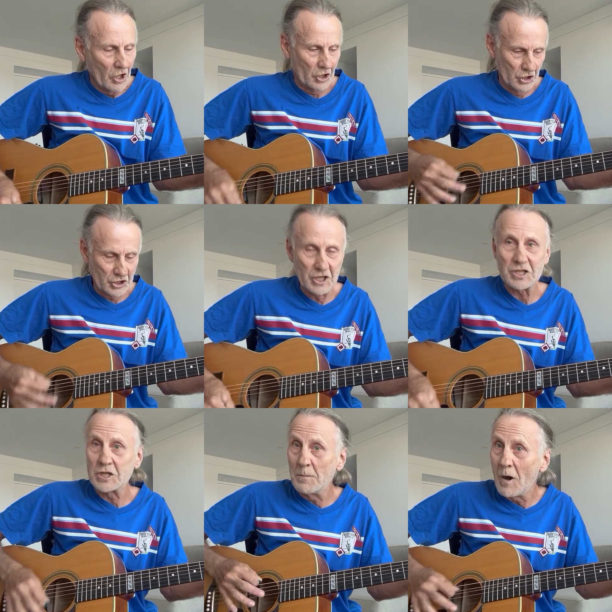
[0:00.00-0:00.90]
Cause
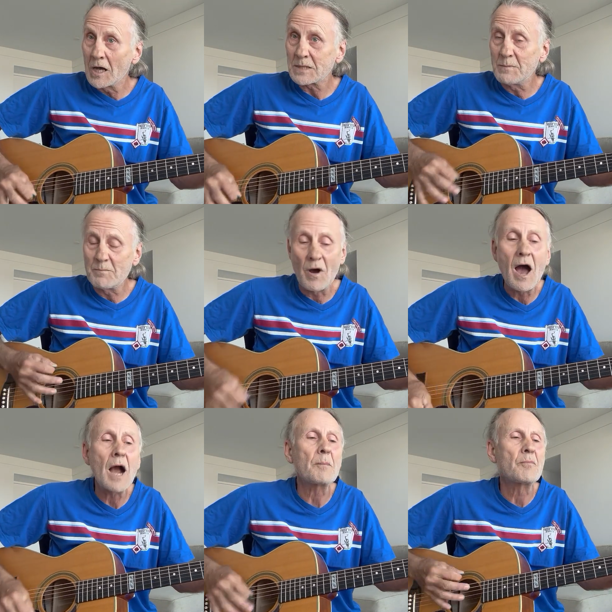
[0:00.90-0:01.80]
it's the Mosman
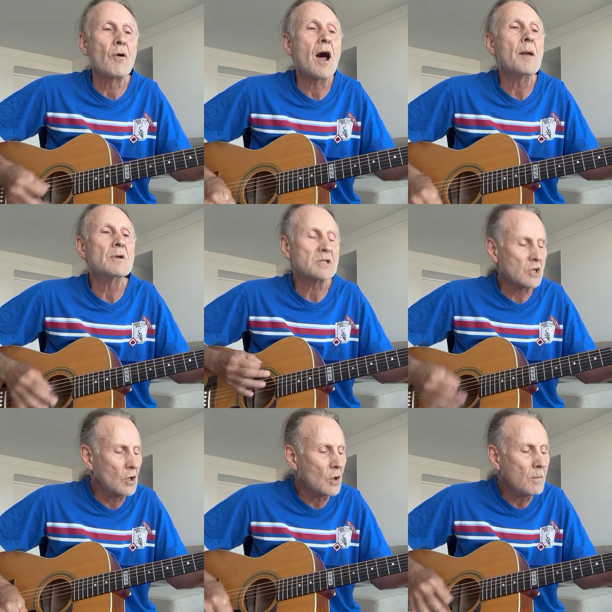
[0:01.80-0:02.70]
Park Primary
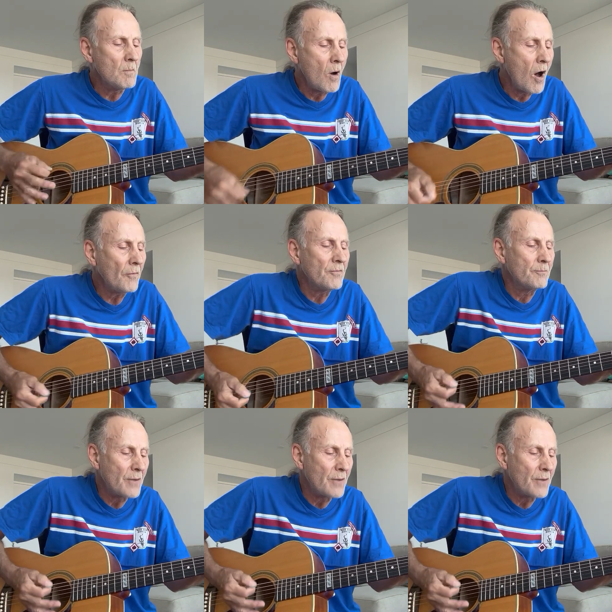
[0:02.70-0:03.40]
School Moreton